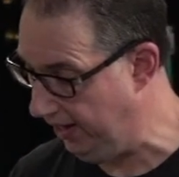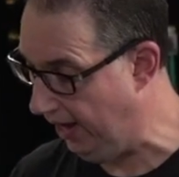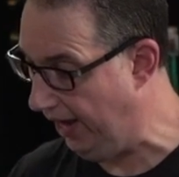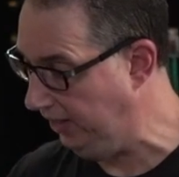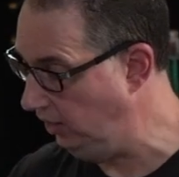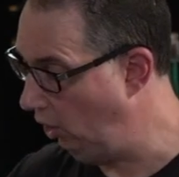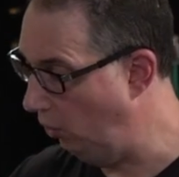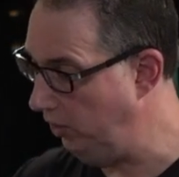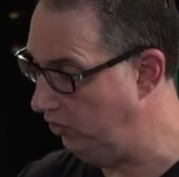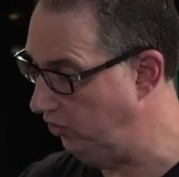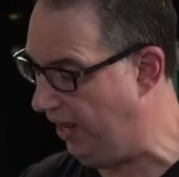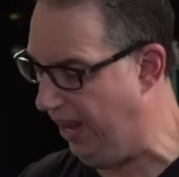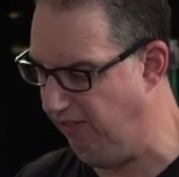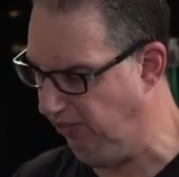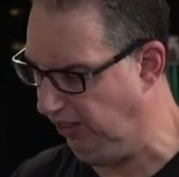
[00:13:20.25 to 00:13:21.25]
I know it's
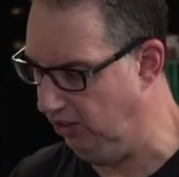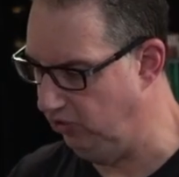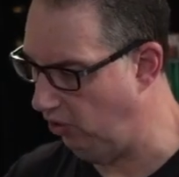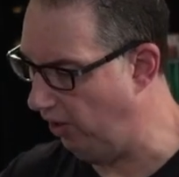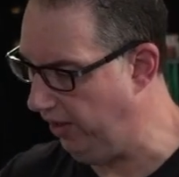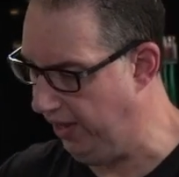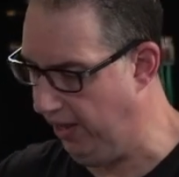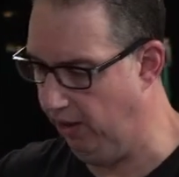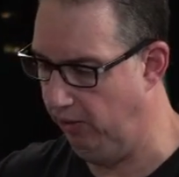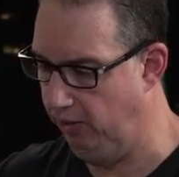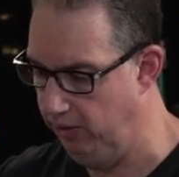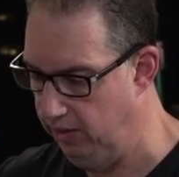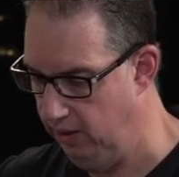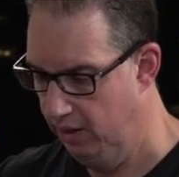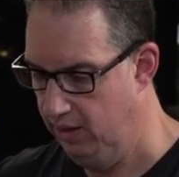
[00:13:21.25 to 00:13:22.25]
heavy as all hell.
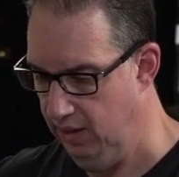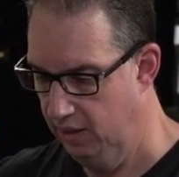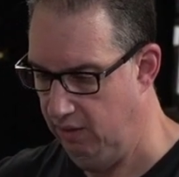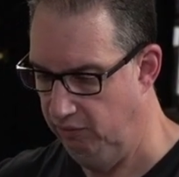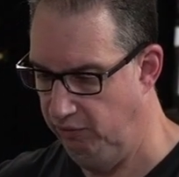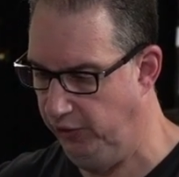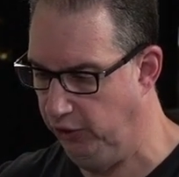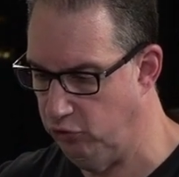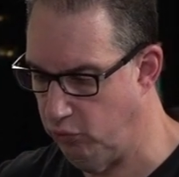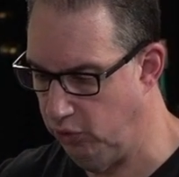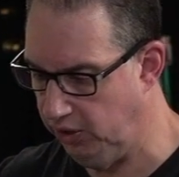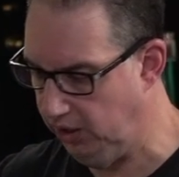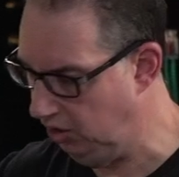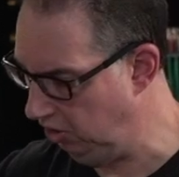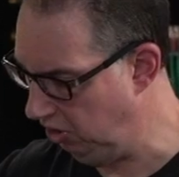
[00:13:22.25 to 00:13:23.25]
Feels
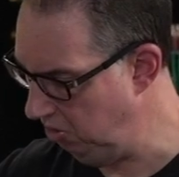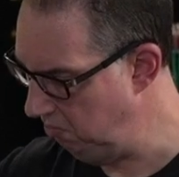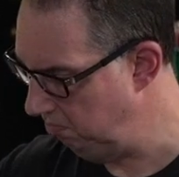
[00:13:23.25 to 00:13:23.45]
really good.